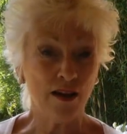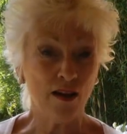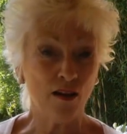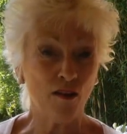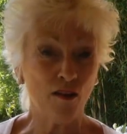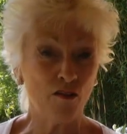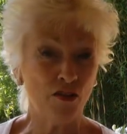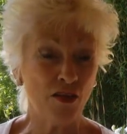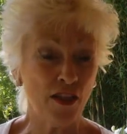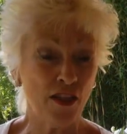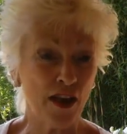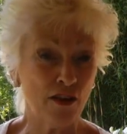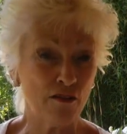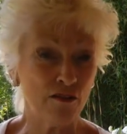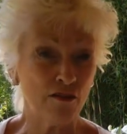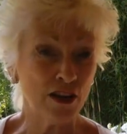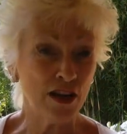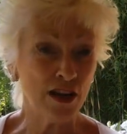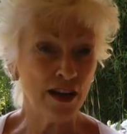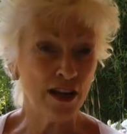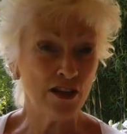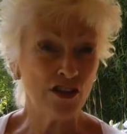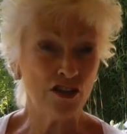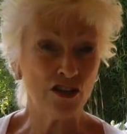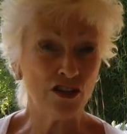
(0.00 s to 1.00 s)
of that
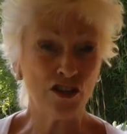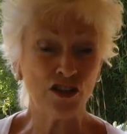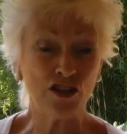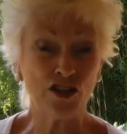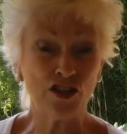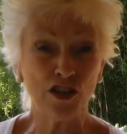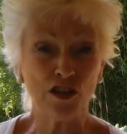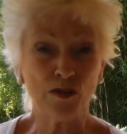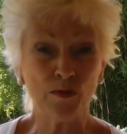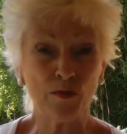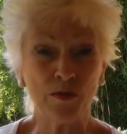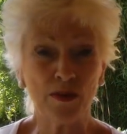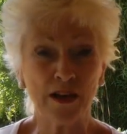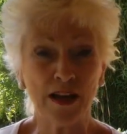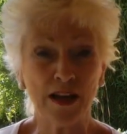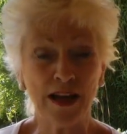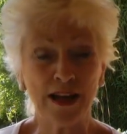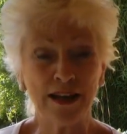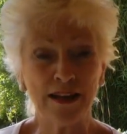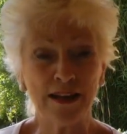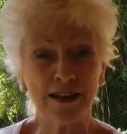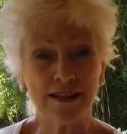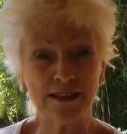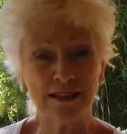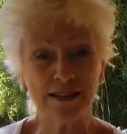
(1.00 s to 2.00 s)
relationship
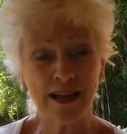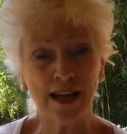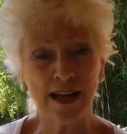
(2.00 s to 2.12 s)
and its